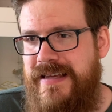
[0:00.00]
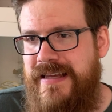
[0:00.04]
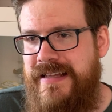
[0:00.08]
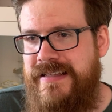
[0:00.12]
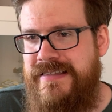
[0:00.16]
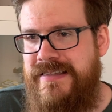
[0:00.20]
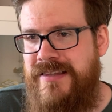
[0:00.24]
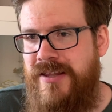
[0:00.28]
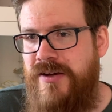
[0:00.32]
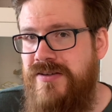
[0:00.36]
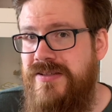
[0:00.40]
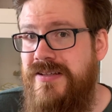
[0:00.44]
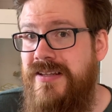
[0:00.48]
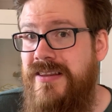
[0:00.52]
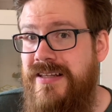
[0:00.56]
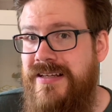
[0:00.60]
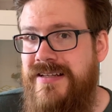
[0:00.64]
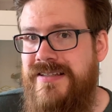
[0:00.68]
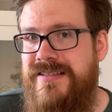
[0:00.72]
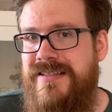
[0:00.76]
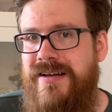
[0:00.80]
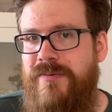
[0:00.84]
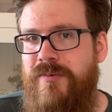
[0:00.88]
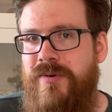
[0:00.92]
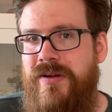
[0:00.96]
those are
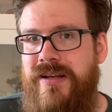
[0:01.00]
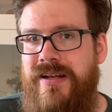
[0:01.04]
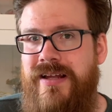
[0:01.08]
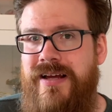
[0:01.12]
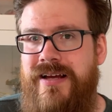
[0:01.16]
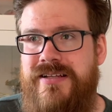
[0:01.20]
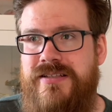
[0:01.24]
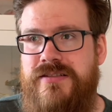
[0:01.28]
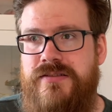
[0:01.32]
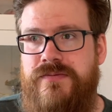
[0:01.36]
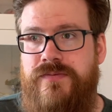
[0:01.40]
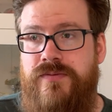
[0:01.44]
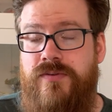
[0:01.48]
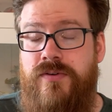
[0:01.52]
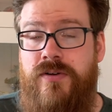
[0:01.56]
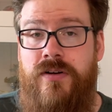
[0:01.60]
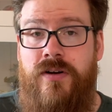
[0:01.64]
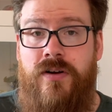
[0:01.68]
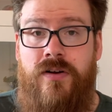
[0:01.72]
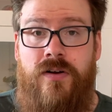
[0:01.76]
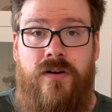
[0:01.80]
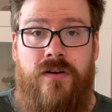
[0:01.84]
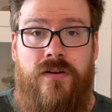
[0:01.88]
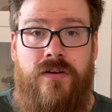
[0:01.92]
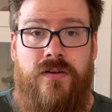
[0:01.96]
things that will last for a
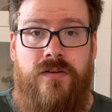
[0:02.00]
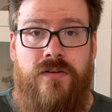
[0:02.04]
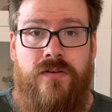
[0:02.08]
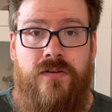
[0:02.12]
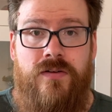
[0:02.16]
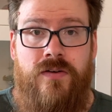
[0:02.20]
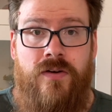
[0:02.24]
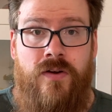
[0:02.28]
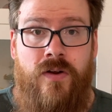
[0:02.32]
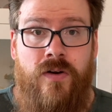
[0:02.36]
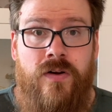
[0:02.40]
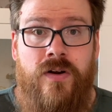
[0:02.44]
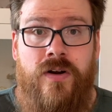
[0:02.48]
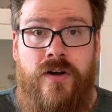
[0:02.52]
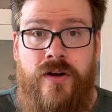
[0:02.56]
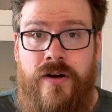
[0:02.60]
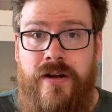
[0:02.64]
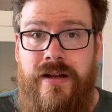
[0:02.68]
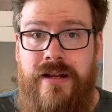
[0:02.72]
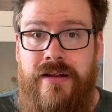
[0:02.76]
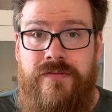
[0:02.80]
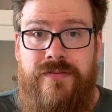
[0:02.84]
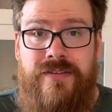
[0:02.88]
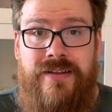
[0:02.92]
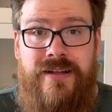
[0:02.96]
lot longer
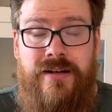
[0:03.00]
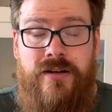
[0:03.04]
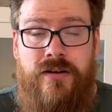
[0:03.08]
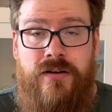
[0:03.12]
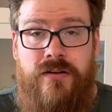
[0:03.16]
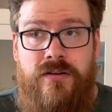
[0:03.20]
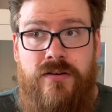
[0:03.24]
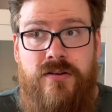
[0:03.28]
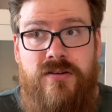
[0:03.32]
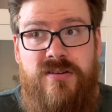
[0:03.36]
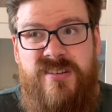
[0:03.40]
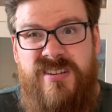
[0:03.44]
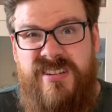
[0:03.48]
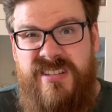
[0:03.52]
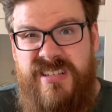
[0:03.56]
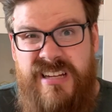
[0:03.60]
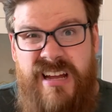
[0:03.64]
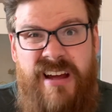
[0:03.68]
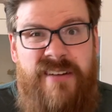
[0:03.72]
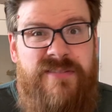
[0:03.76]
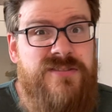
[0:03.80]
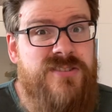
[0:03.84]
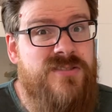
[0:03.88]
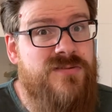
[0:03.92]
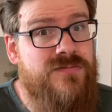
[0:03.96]
if they're looked
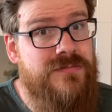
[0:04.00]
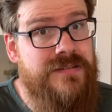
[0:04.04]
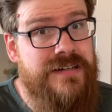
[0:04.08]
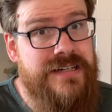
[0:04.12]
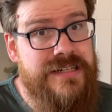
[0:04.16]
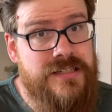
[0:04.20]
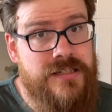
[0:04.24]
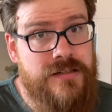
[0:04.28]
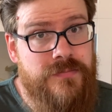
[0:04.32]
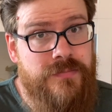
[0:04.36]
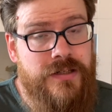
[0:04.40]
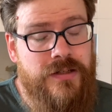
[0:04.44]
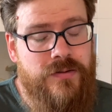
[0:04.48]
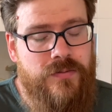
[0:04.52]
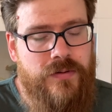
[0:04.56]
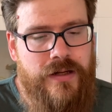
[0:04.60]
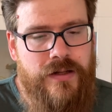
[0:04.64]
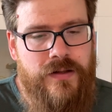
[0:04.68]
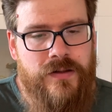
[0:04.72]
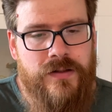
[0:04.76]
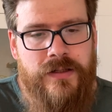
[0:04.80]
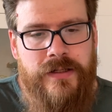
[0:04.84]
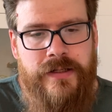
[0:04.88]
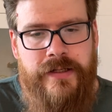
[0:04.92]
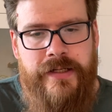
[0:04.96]
after reasonably
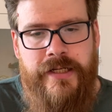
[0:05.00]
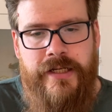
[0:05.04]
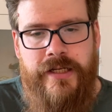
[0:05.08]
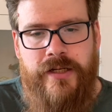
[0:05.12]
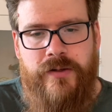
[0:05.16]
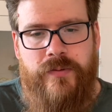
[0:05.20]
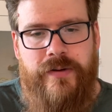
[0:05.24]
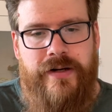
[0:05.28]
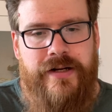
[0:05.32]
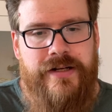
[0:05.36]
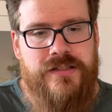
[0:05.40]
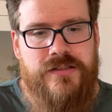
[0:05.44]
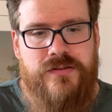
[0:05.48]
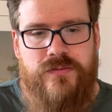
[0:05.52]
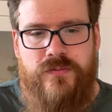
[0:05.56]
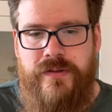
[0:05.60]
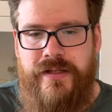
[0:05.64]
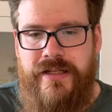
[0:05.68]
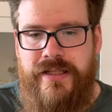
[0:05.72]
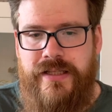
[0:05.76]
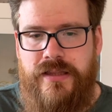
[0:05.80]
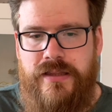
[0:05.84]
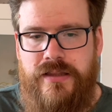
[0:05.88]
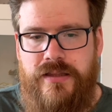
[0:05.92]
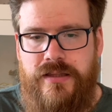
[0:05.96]
well. Whereas
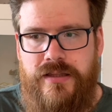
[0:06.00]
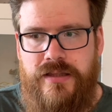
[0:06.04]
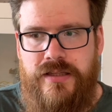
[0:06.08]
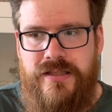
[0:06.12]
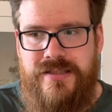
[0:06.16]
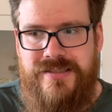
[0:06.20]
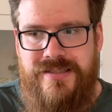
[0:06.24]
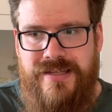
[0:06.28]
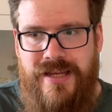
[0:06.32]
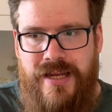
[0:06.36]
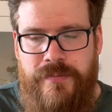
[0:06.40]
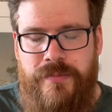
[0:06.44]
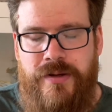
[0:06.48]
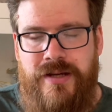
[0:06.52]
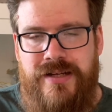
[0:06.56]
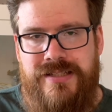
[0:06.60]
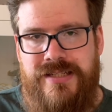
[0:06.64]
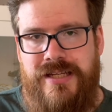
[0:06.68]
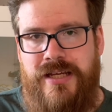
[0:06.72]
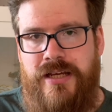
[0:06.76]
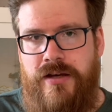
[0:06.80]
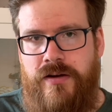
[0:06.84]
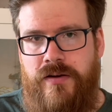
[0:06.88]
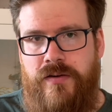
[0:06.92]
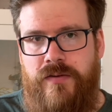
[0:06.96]
with the same
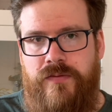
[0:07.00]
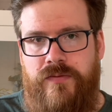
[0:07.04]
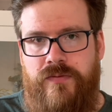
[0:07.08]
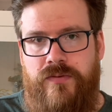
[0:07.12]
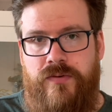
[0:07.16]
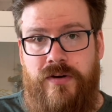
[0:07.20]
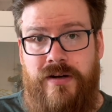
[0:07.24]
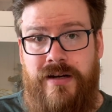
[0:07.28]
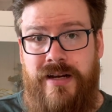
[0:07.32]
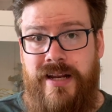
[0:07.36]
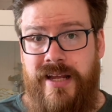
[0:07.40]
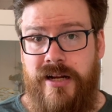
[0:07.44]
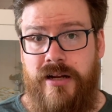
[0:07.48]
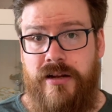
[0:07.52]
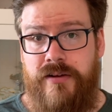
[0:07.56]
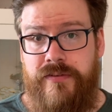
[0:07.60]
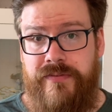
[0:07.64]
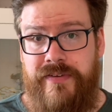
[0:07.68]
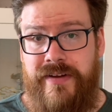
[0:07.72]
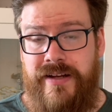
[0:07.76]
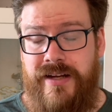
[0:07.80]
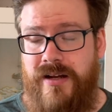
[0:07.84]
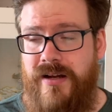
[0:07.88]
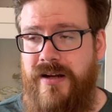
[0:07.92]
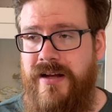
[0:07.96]
idea for a Lego
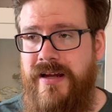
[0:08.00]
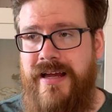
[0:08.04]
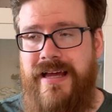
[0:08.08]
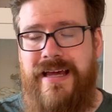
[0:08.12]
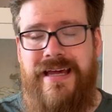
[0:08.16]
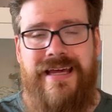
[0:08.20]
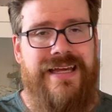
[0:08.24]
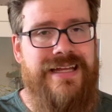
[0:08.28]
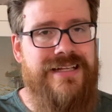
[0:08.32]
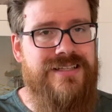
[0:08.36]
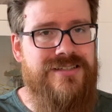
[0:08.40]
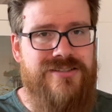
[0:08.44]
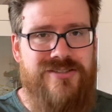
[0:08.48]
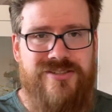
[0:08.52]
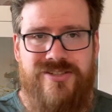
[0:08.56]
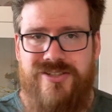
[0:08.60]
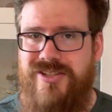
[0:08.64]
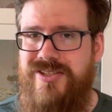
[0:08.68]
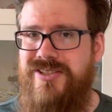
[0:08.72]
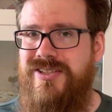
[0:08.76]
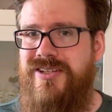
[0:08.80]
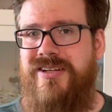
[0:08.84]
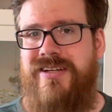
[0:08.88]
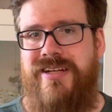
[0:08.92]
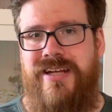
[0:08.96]
figure, it's
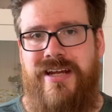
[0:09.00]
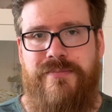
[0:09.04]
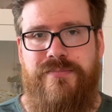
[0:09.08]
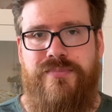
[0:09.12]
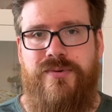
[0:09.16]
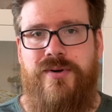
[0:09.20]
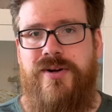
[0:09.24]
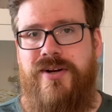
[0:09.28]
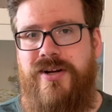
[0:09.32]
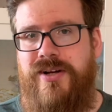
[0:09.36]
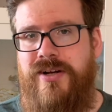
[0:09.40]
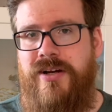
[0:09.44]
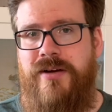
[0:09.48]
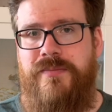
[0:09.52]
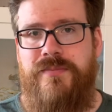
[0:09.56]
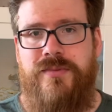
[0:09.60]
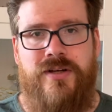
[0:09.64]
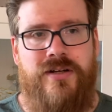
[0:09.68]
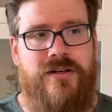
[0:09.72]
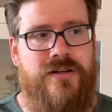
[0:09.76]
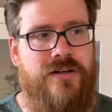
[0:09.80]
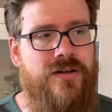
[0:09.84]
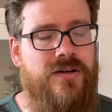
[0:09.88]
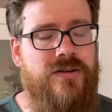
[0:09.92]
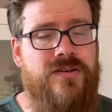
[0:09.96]
just going to get broken up. You're
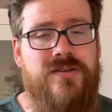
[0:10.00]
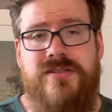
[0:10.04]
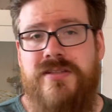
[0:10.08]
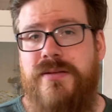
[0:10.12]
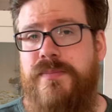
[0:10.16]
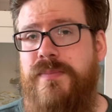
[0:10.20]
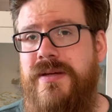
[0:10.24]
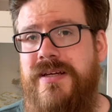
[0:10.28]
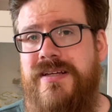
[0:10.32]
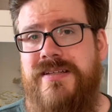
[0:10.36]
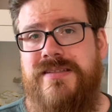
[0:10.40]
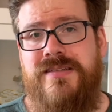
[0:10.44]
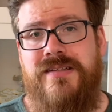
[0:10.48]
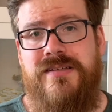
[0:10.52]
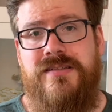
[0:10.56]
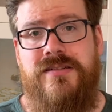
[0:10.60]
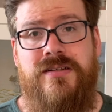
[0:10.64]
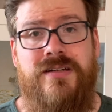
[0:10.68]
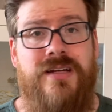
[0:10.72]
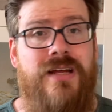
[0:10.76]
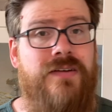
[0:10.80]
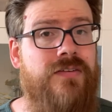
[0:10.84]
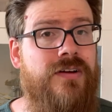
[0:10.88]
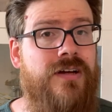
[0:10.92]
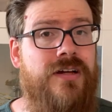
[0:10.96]
going to lose the pieces. You're
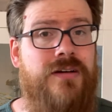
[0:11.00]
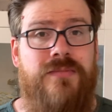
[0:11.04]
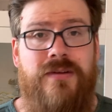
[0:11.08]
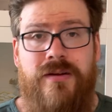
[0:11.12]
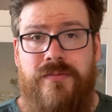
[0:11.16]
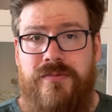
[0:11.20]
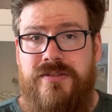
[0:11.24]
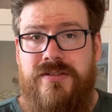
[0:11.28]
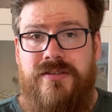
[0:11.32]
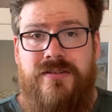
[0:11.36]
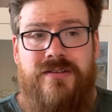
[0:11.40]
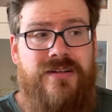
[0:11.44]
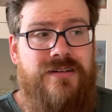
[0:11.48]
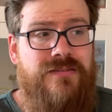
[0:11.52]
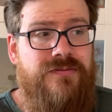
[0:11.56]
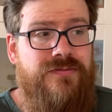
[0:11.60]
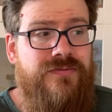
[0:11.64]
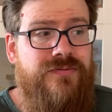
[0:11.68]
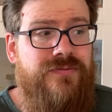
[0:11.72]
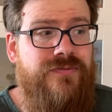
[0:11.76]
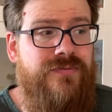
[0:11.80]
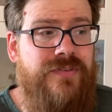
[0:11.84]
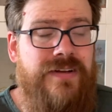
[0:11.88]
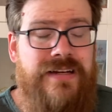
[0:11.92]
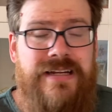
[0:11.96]
never going to be able to kind of
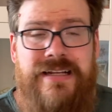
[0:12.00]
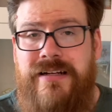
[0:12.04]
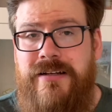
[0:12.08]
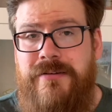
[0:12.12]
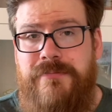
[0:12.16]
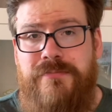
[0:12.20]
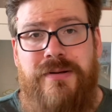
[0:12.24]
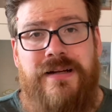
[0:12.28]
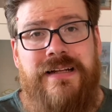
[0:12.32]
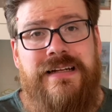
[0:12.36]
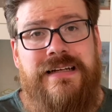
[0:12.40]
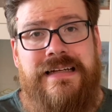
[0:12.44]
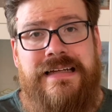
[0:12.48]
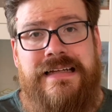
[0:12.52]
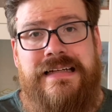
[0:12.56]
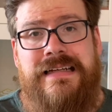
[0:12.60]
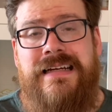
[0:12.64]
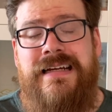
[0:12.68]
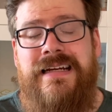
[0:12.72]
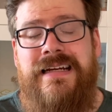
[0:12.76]
fit it completely